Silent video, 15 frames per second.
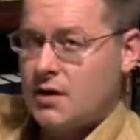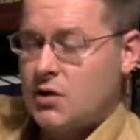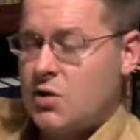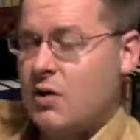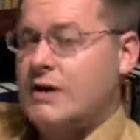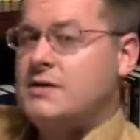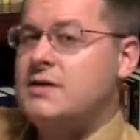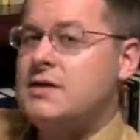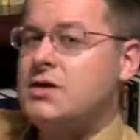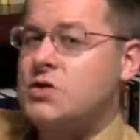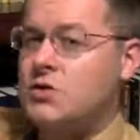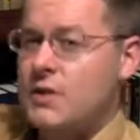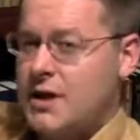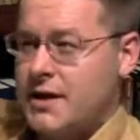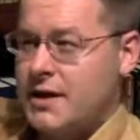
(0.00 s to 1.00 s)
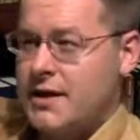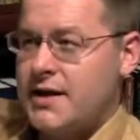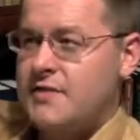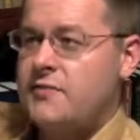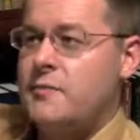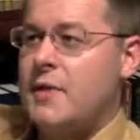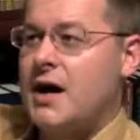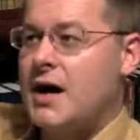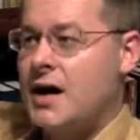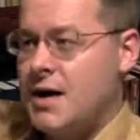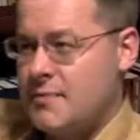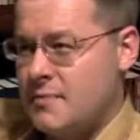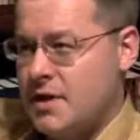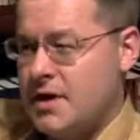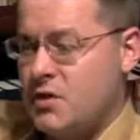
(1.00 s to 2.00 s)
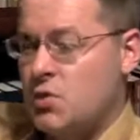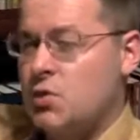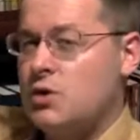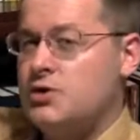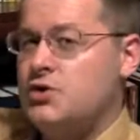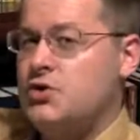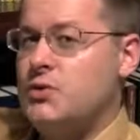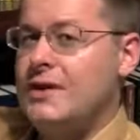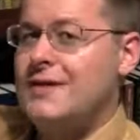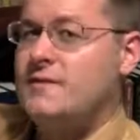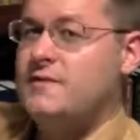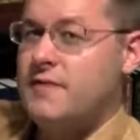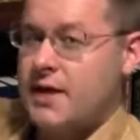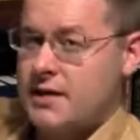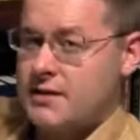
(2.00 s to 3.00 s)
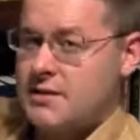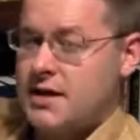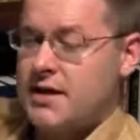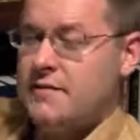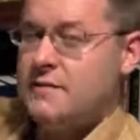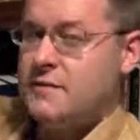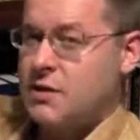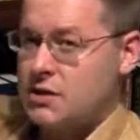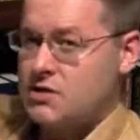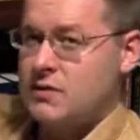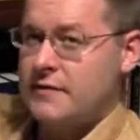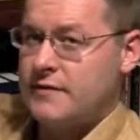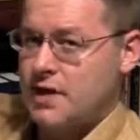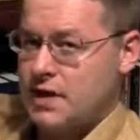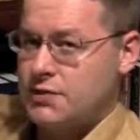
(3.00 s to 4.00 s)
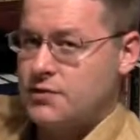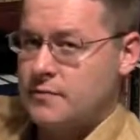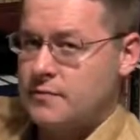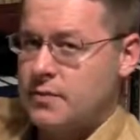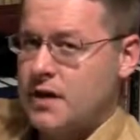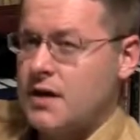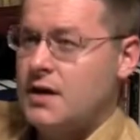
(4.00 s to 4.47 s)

According to the Quran, if Muhammad were to invent a false revelation,